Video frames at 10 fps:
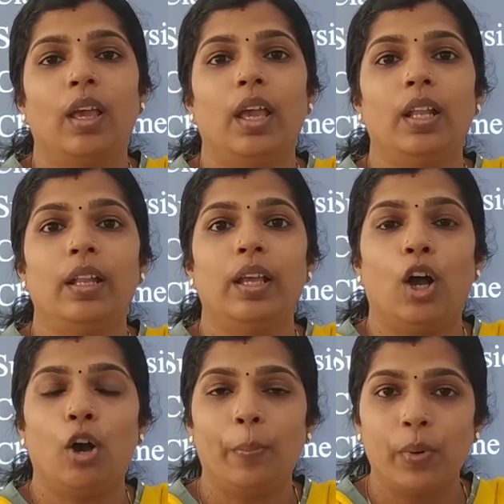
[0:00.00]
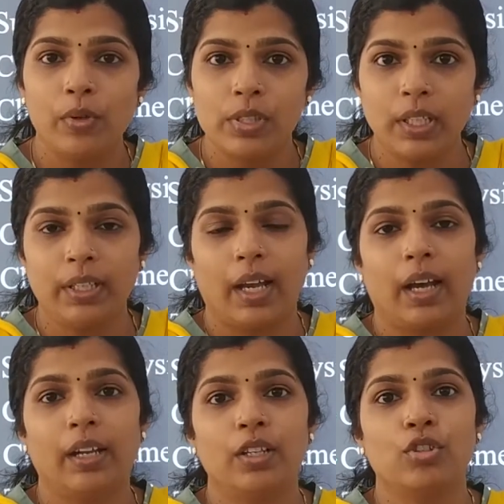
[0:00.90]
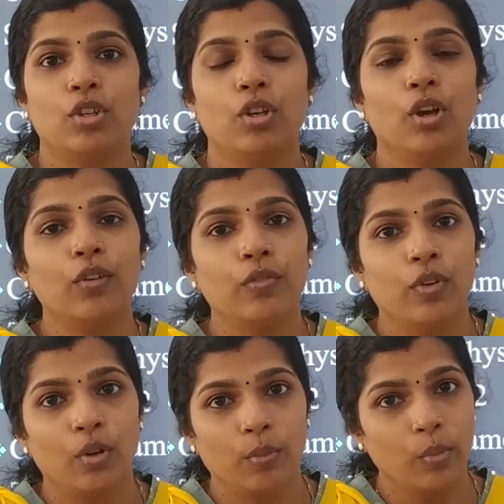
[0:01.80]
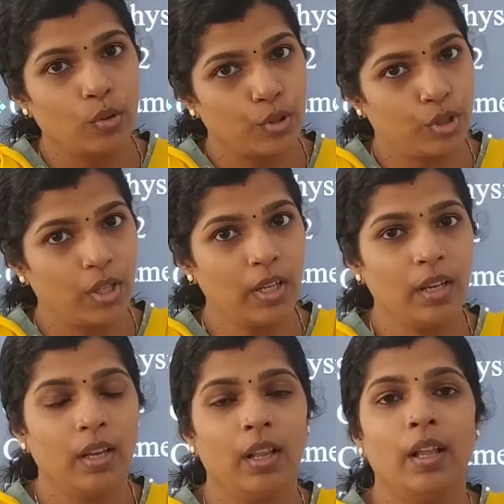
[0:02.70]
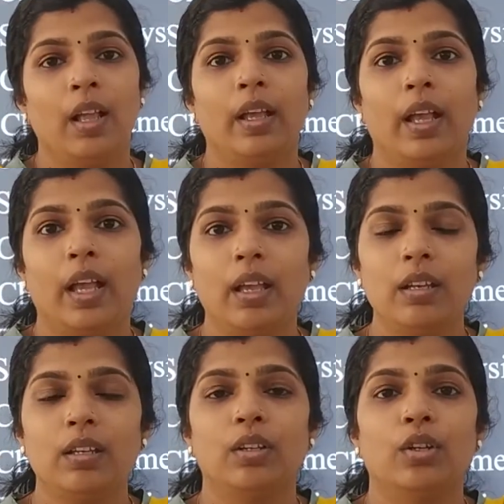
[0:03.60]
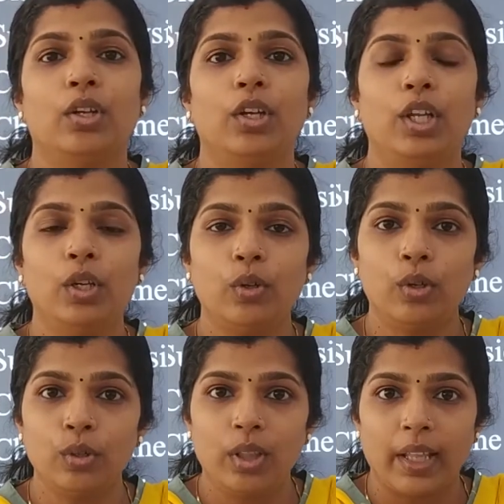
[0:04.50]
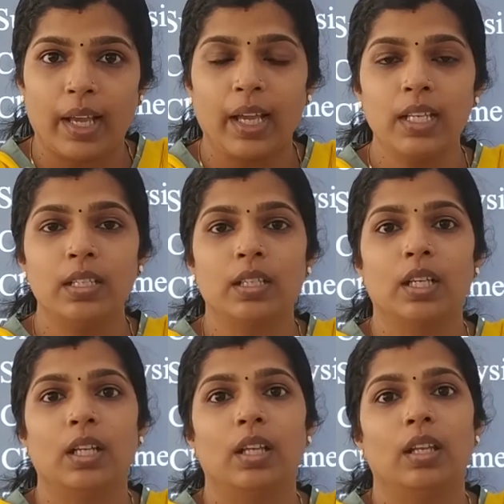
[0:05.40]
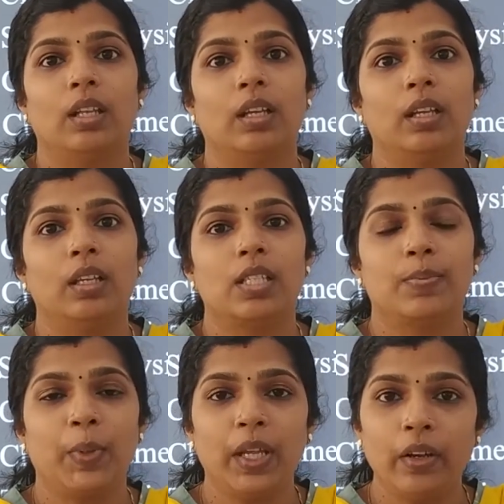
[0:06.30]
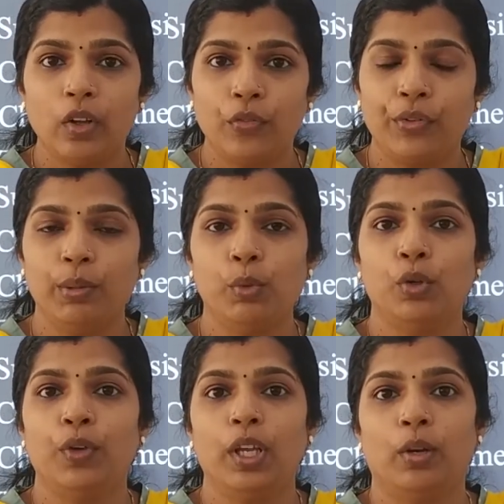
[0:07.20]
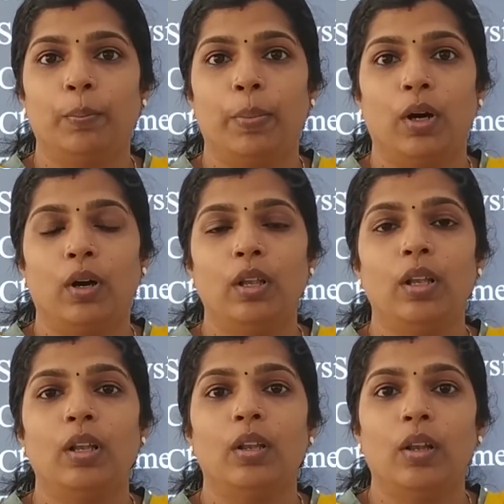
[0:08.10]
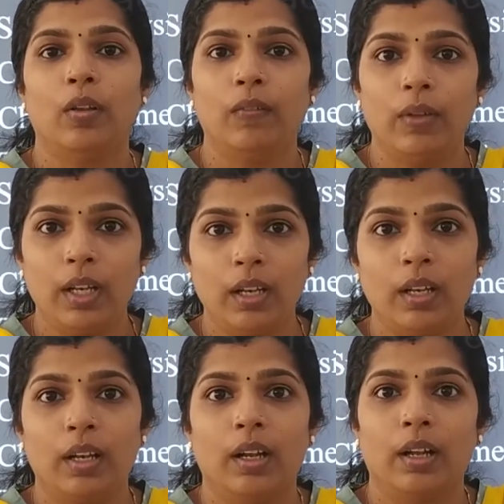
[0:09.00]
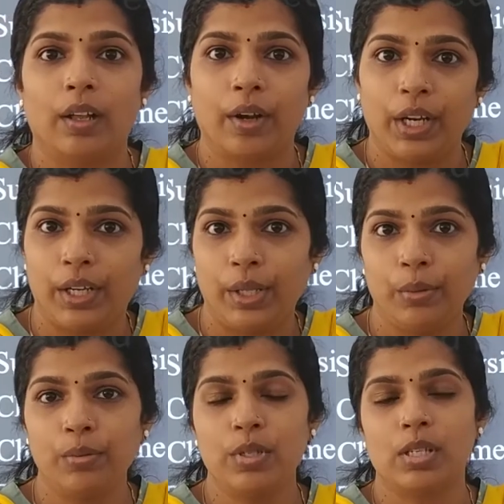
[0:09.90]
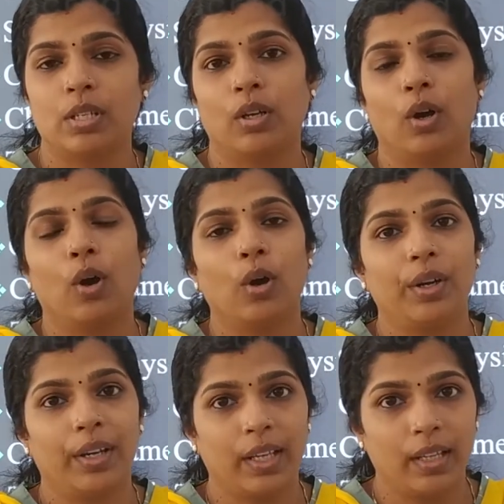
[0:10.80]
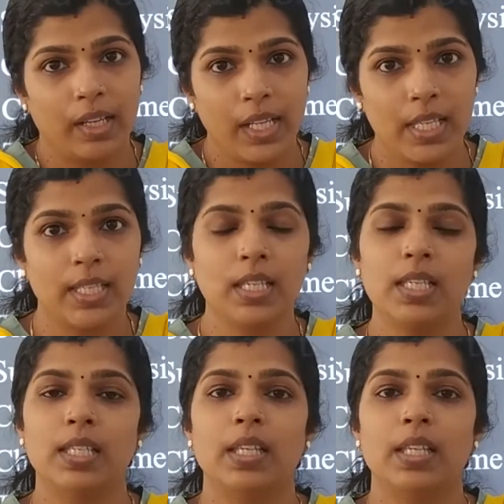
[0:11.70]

in the opposite direction of motion, and due to that the speed of the moving ball will reduce or decreases,